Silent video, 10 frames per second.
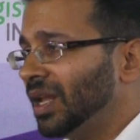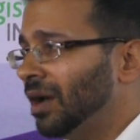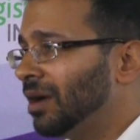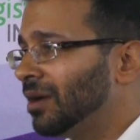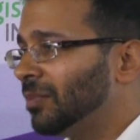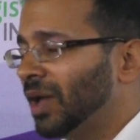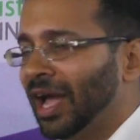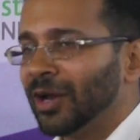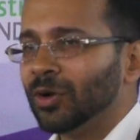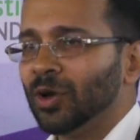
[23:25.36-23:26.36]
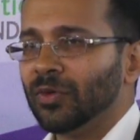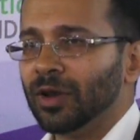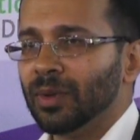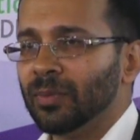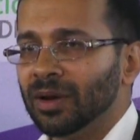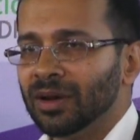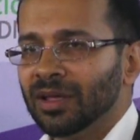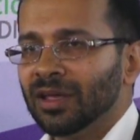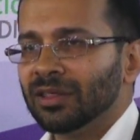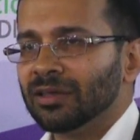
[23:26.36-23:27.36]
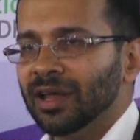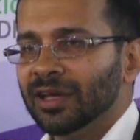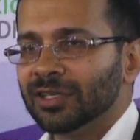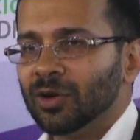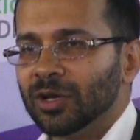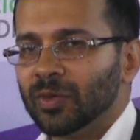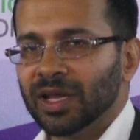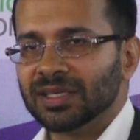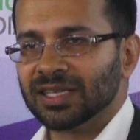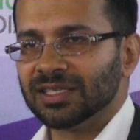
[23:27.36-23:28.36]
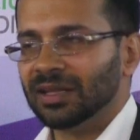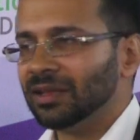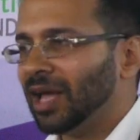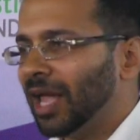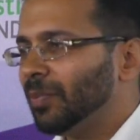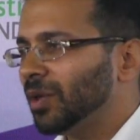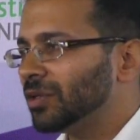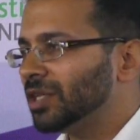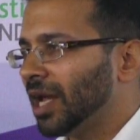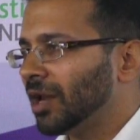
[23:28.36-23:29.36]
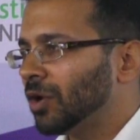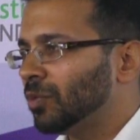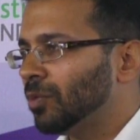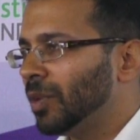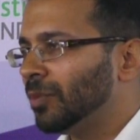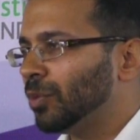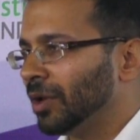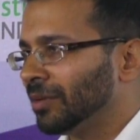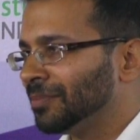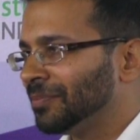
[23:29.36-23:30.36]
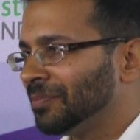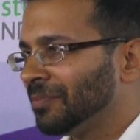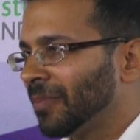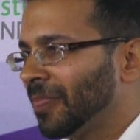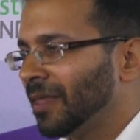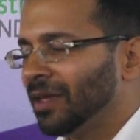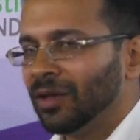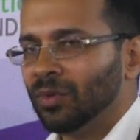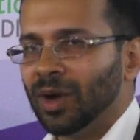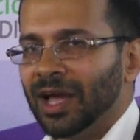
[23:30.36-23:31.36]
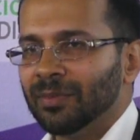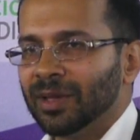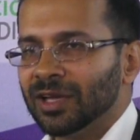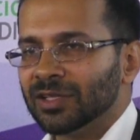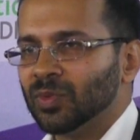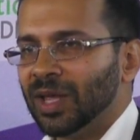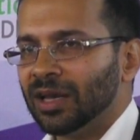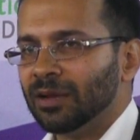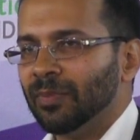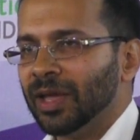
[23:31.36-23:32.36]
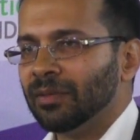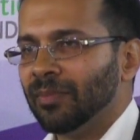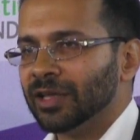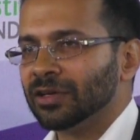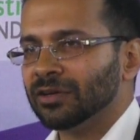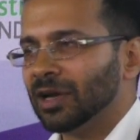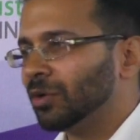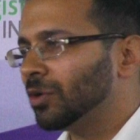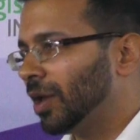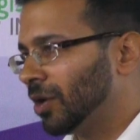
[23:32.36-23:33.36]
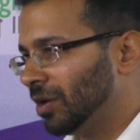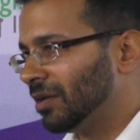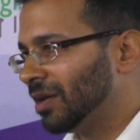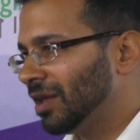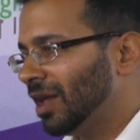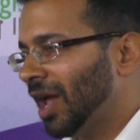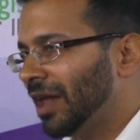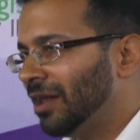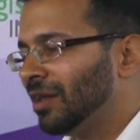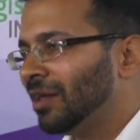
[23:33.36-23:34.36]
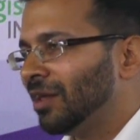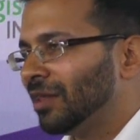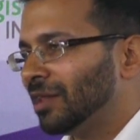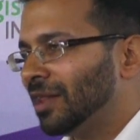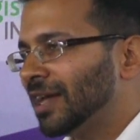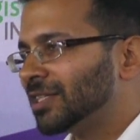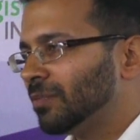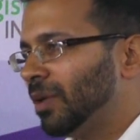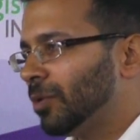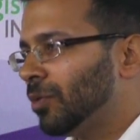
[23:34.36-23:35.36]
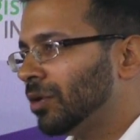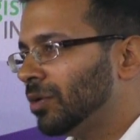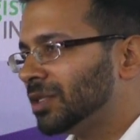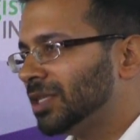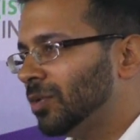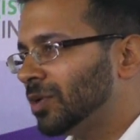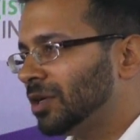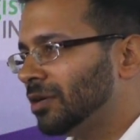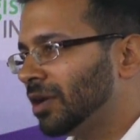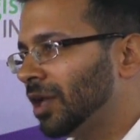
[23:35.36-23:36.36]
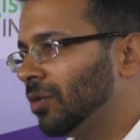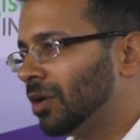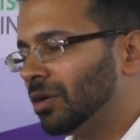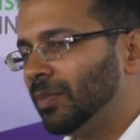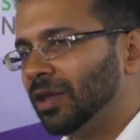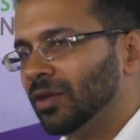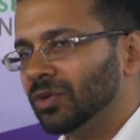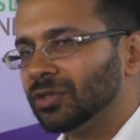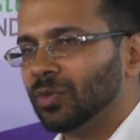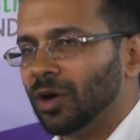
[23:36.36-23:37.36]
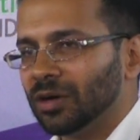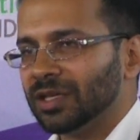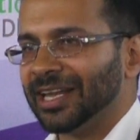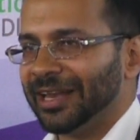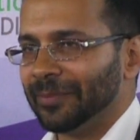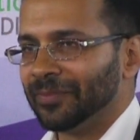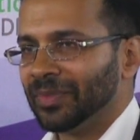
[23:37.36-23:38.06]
I don't know if you remember, 3 years ago in 2016, the IPL was taken out of Mumbai and Pune. Why? Because we had a big major drought going on. And the last thing people wanted to see was the drinking water being used to water a stadium.